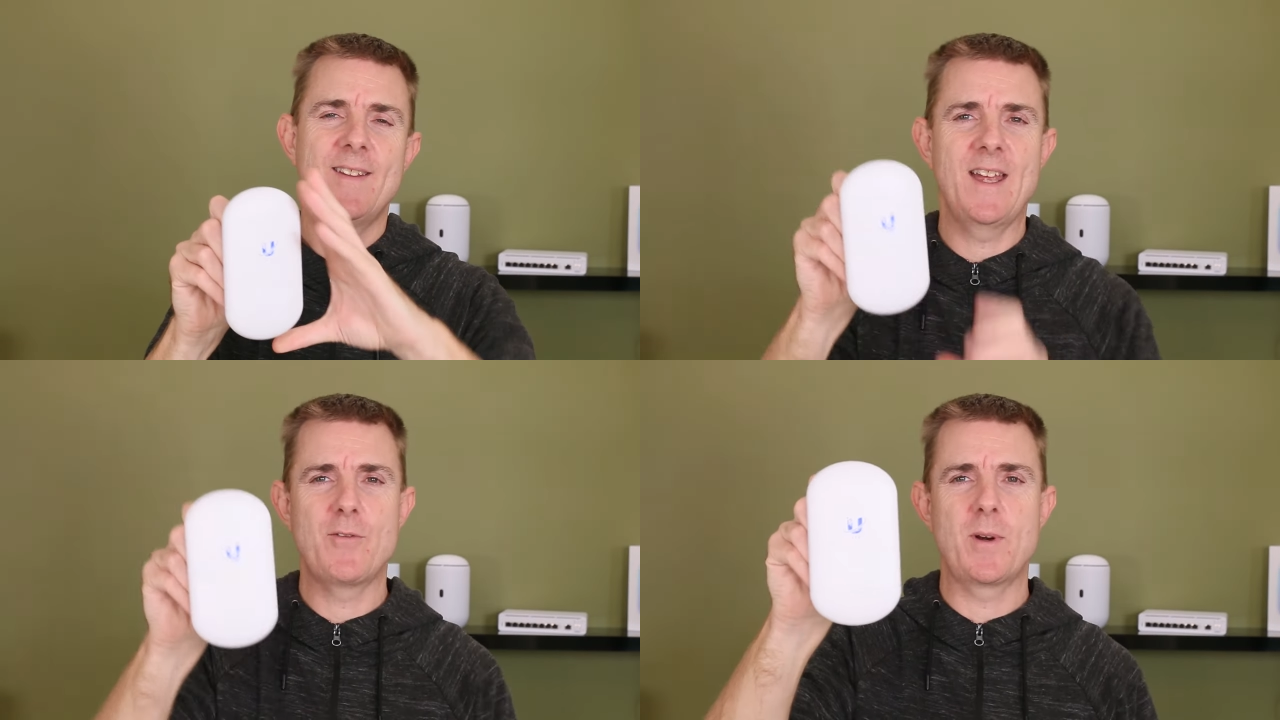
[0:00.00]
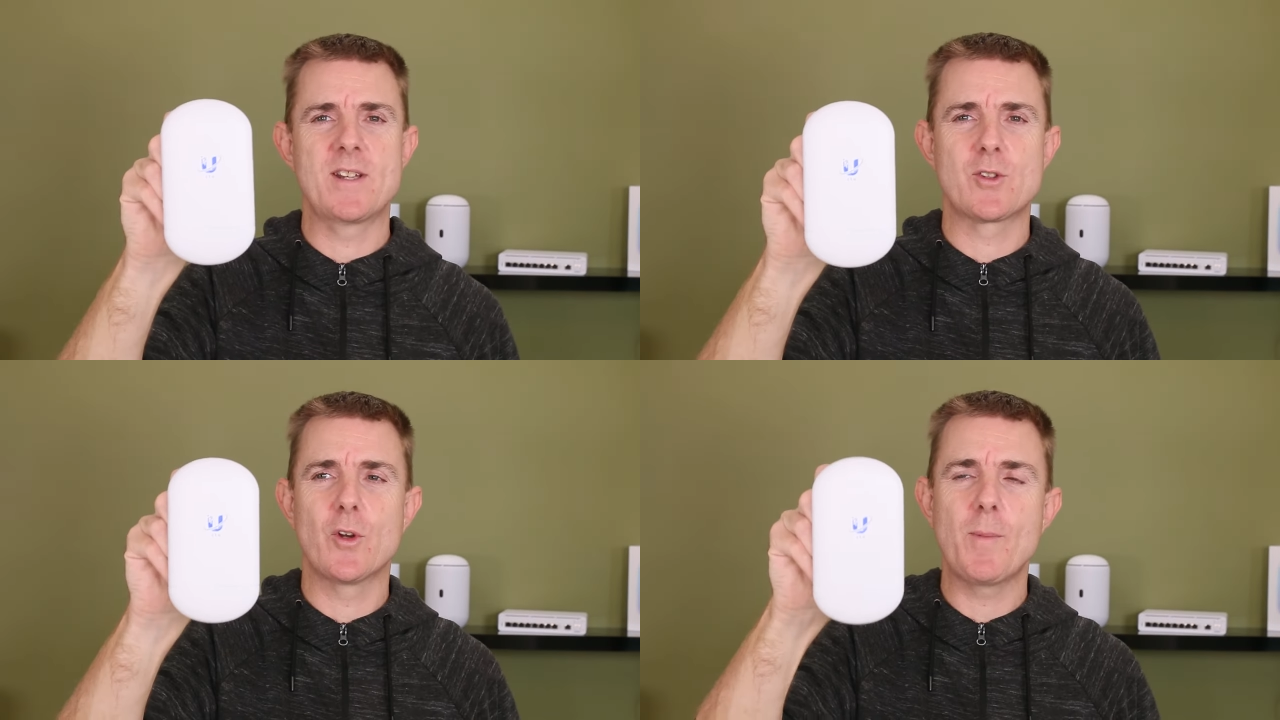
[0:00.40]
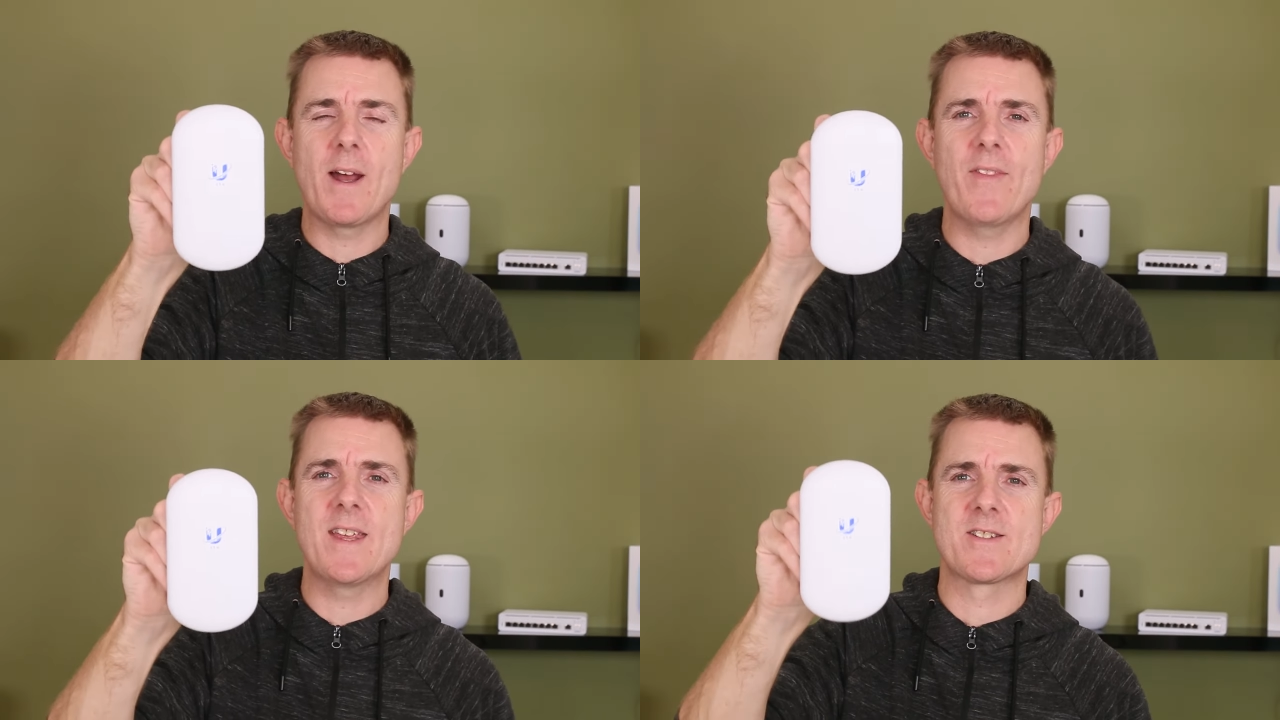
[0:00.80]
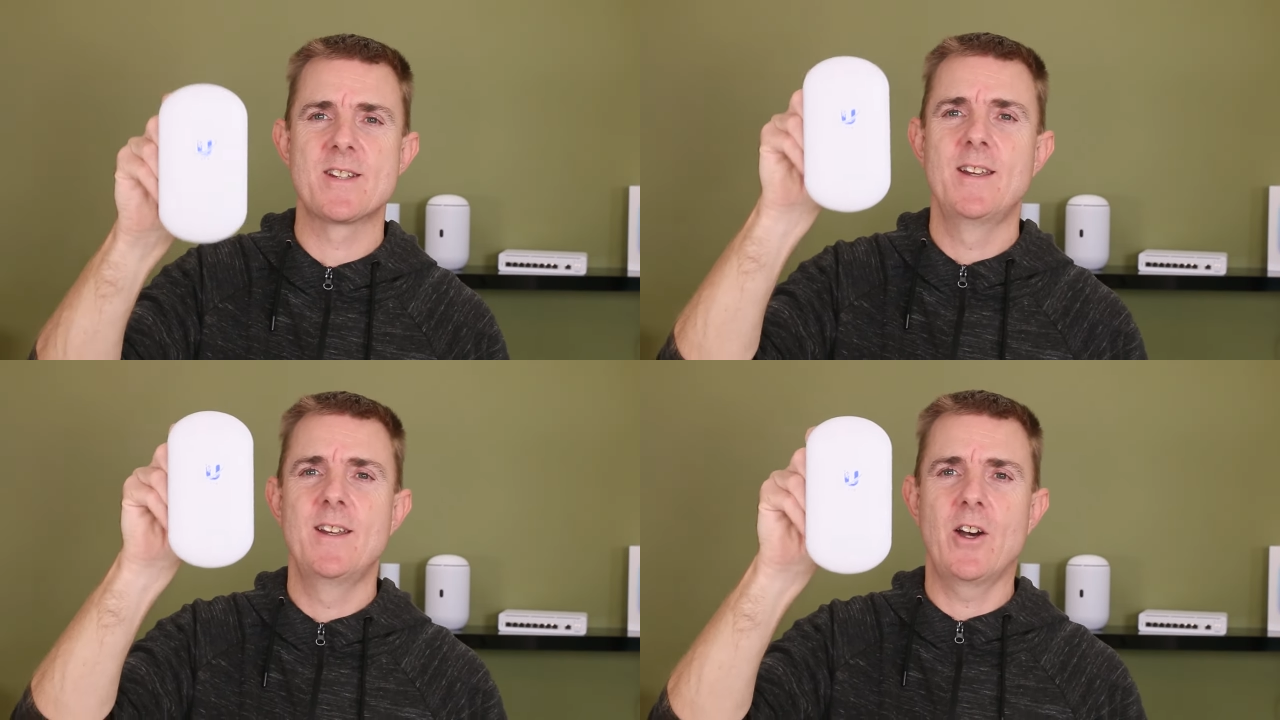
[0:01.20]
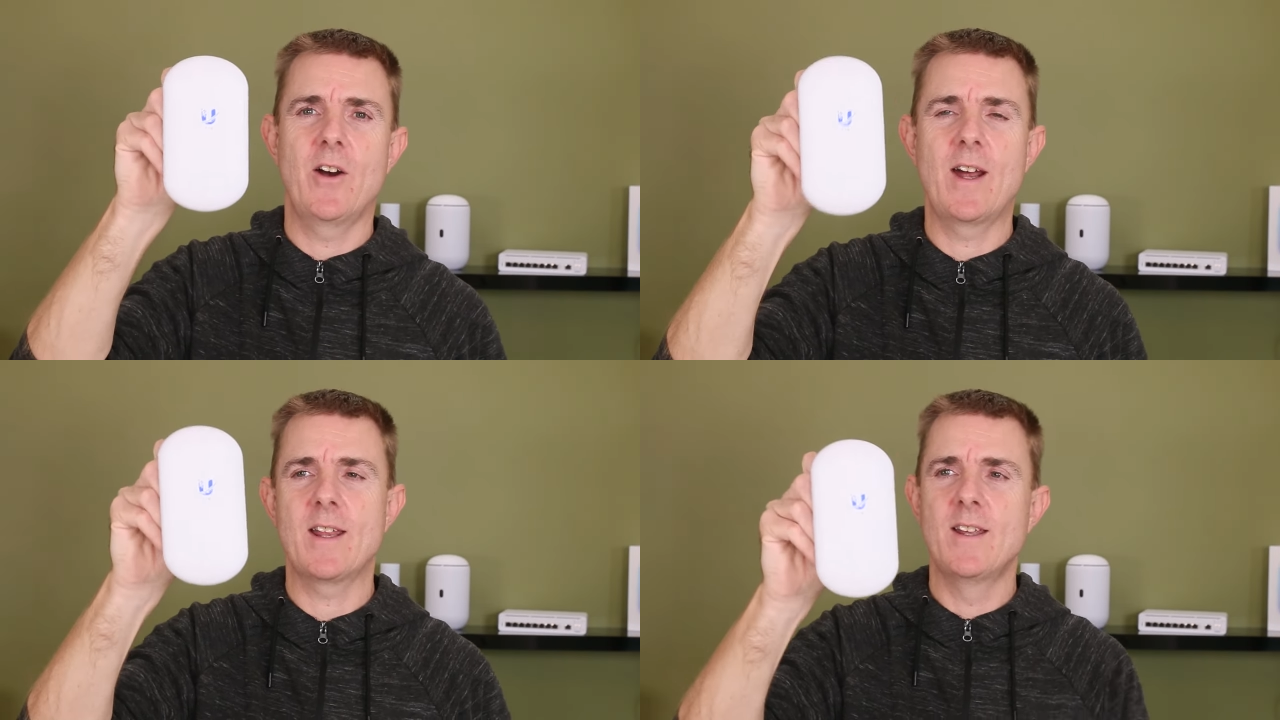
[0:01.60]
that everybody's thought about this.
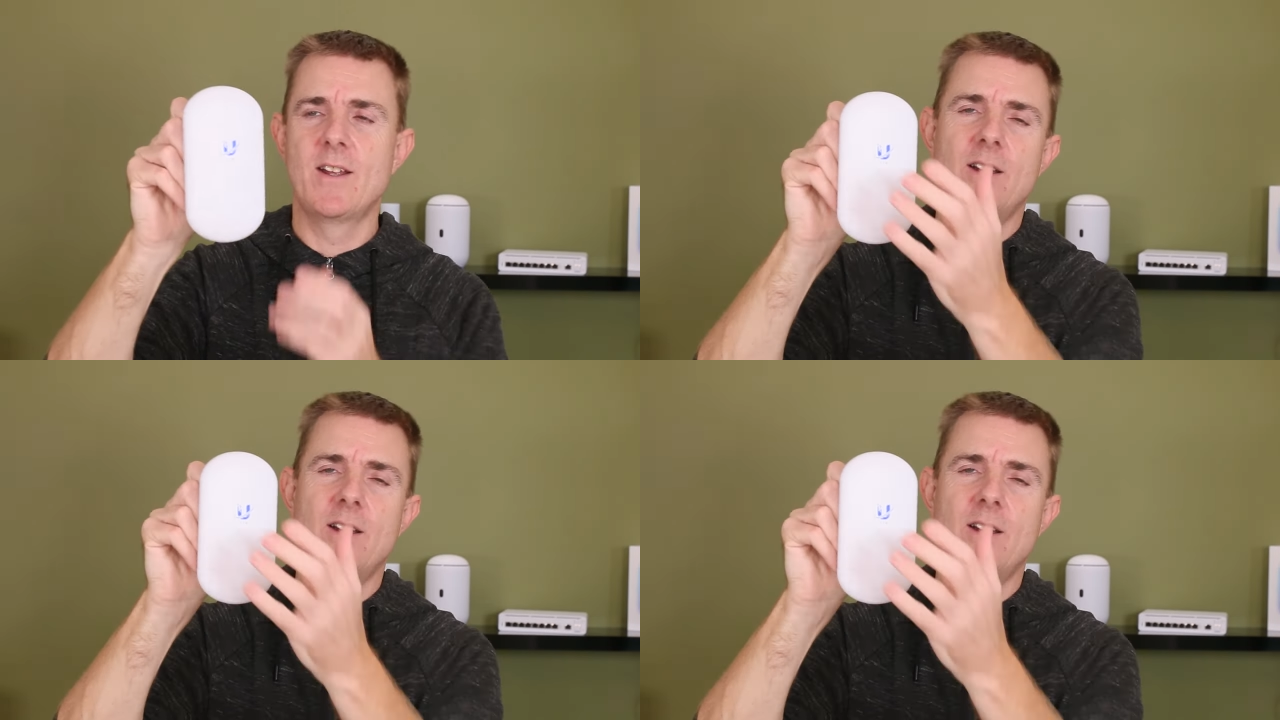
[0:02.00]
All right.